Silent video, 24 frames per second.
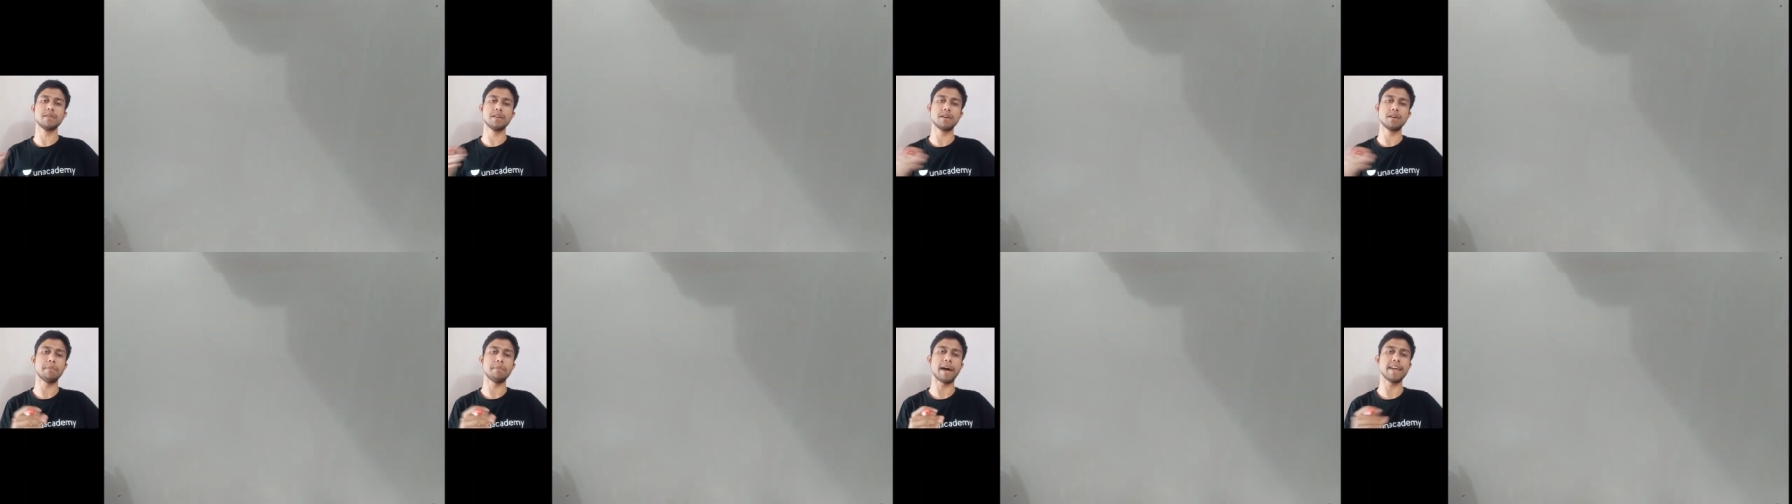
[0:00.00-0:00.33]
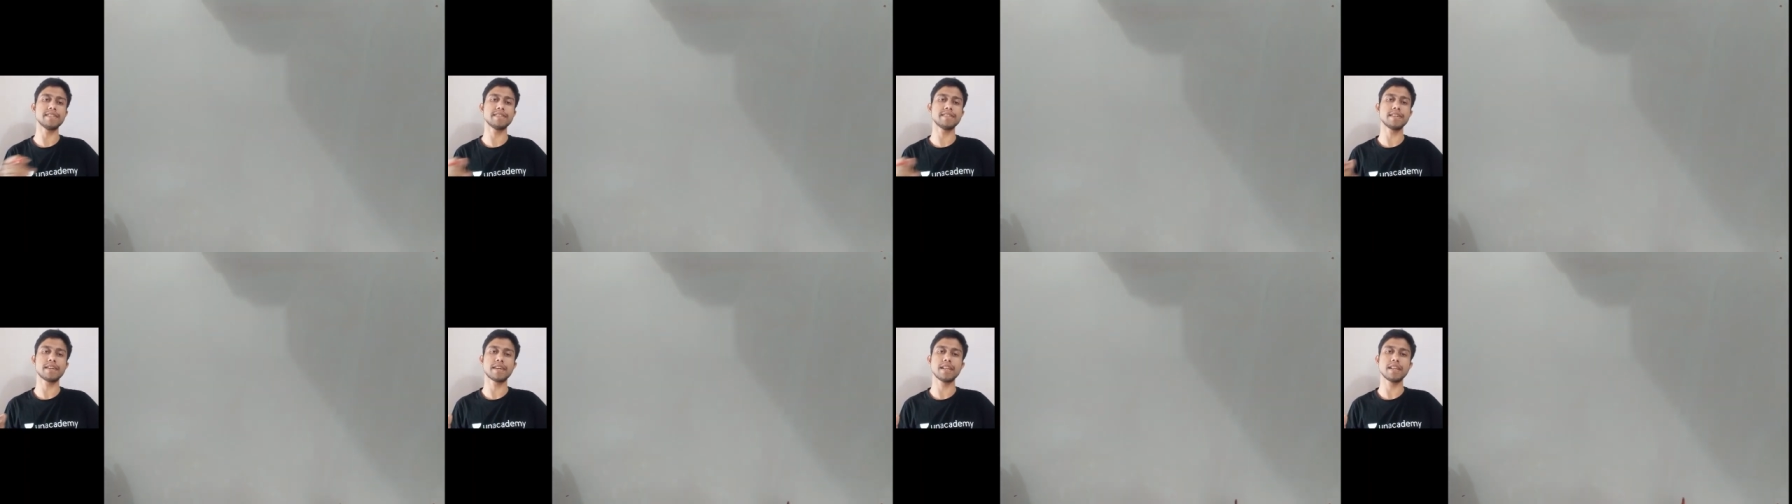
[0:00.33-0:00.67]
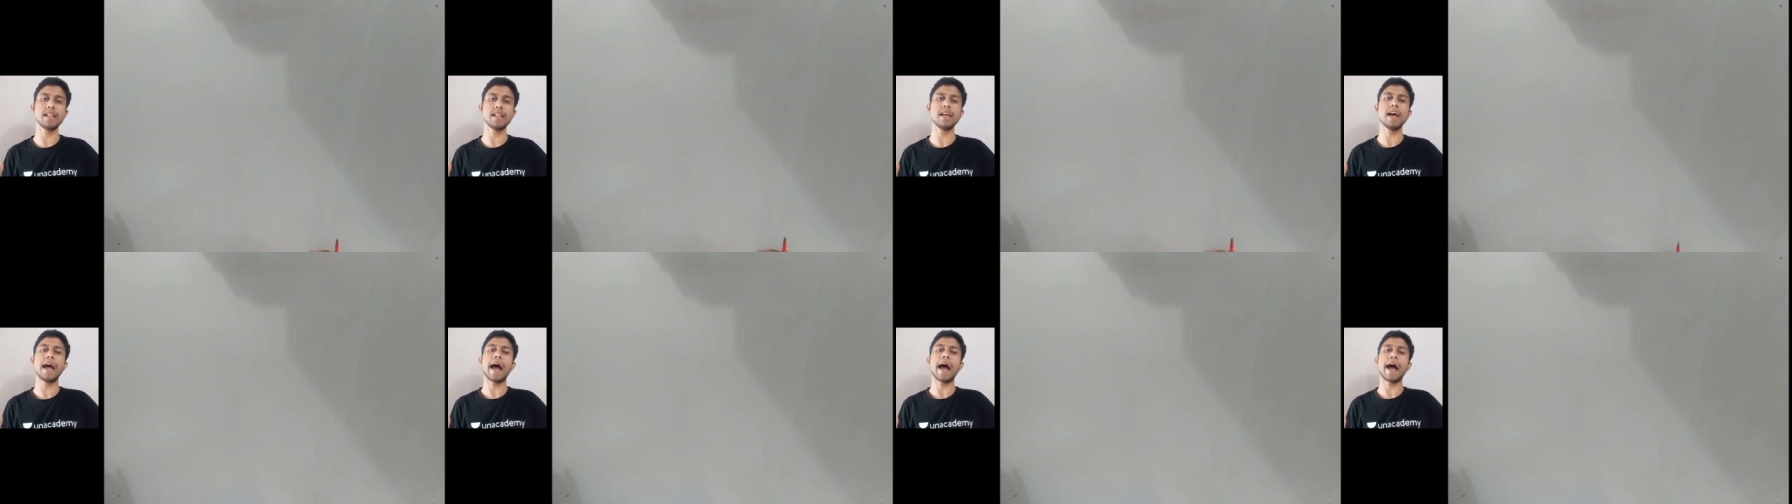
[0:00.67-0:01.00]
bicycle
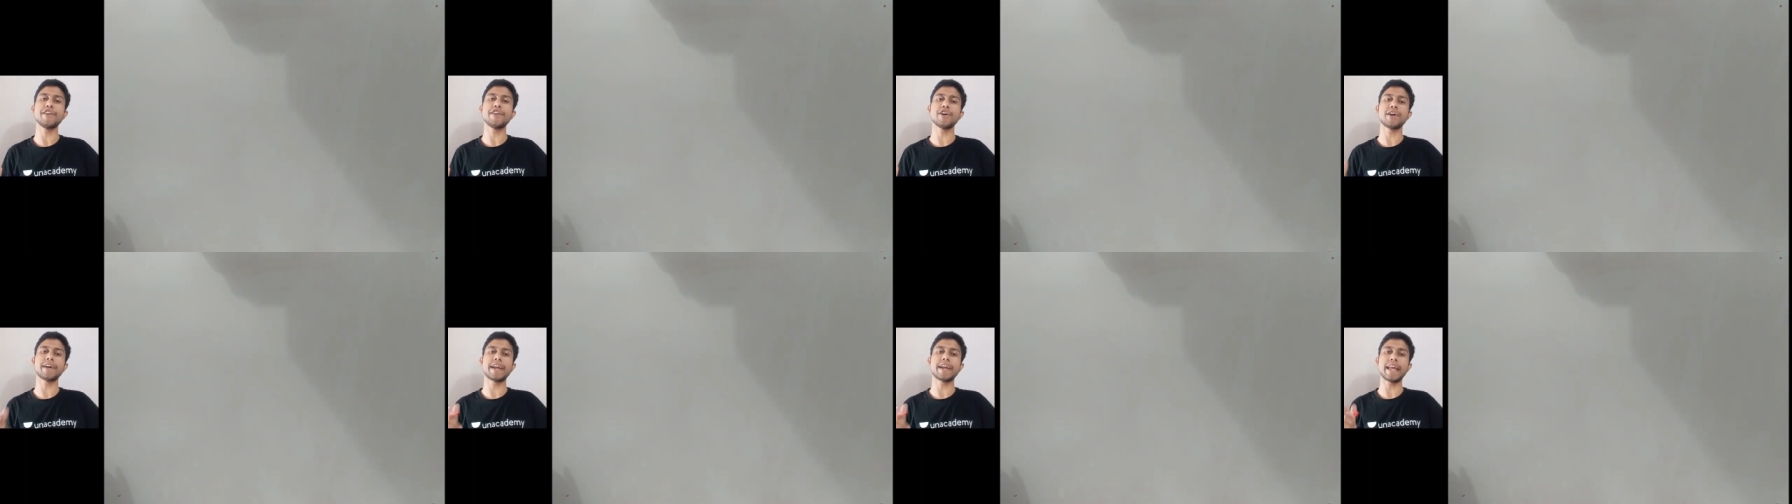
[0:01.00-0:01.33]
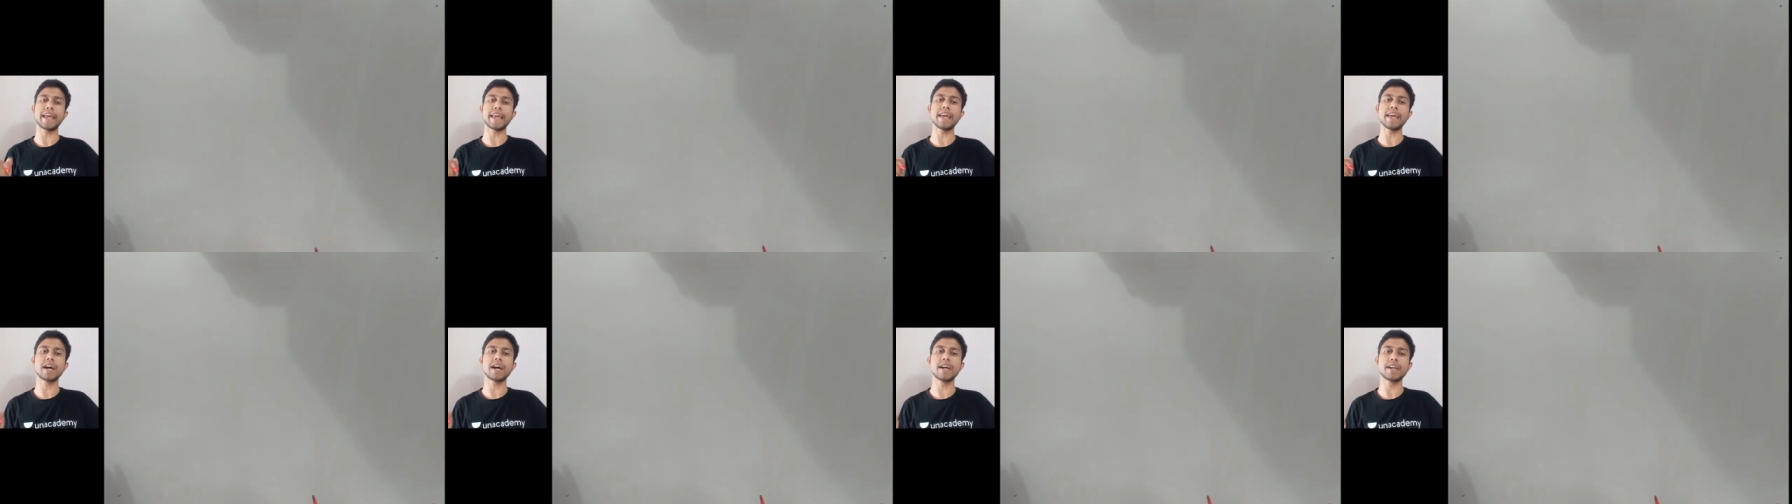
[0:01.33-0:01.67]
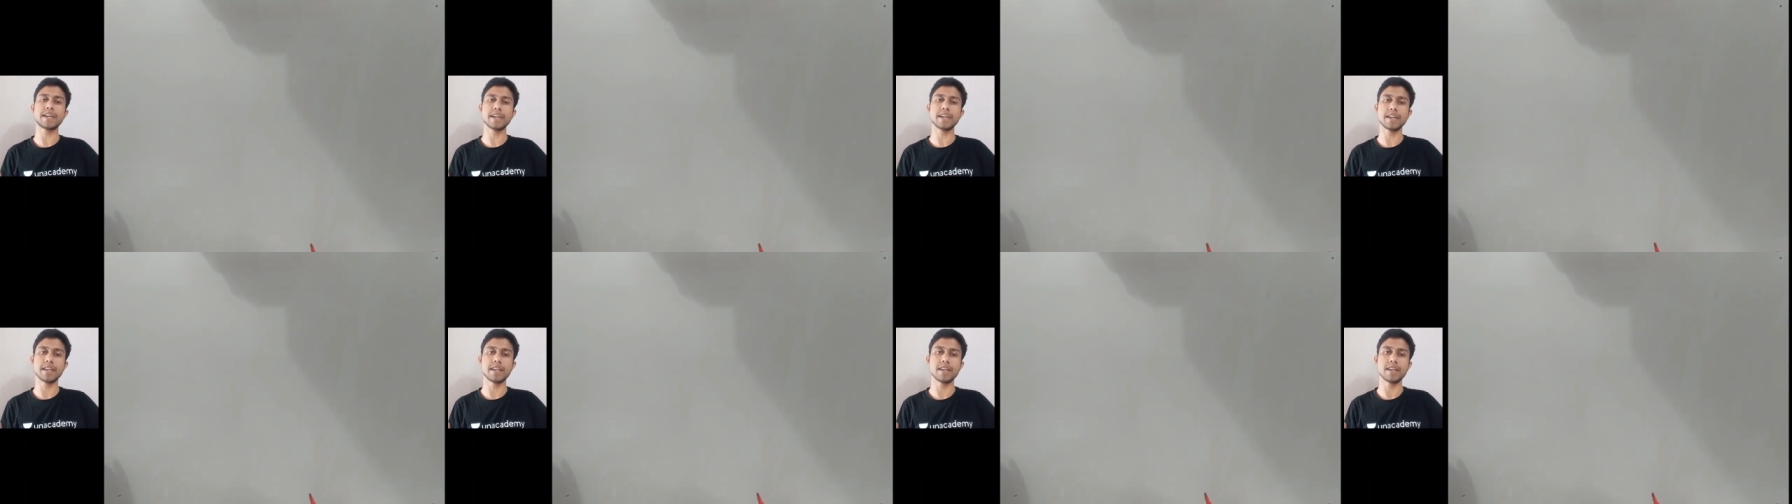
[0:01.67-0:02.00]
and you are taking a
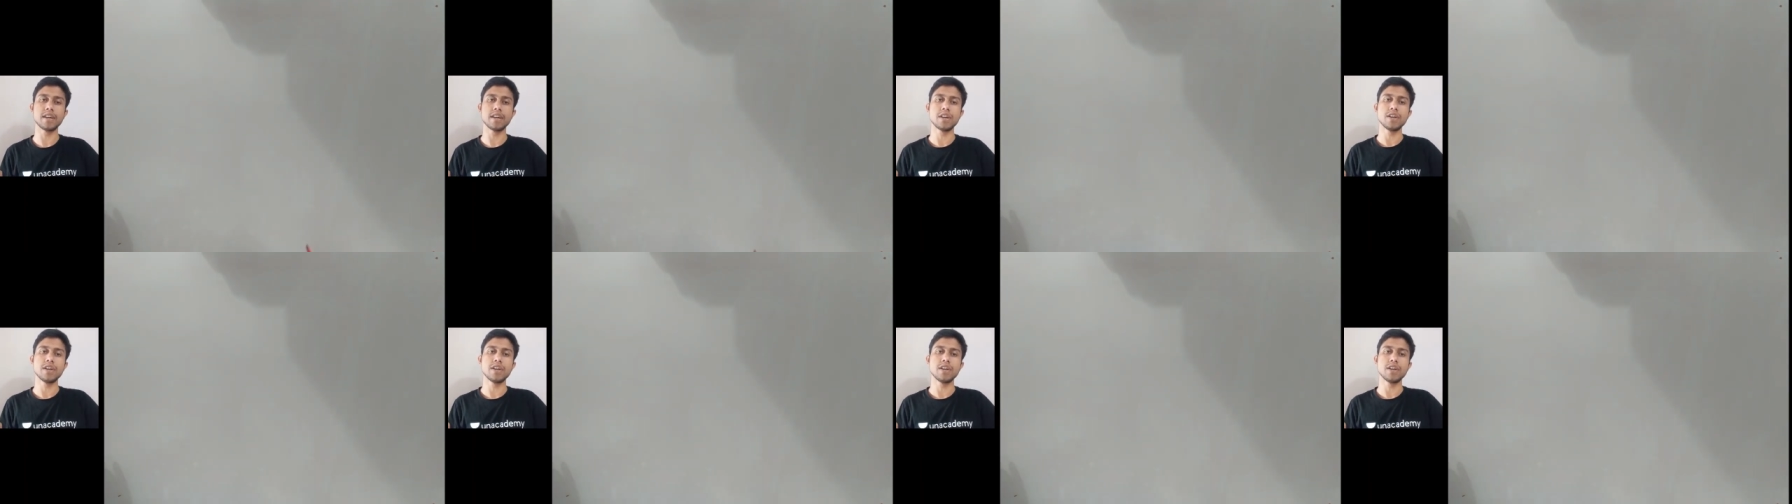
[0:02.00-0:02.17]
turn.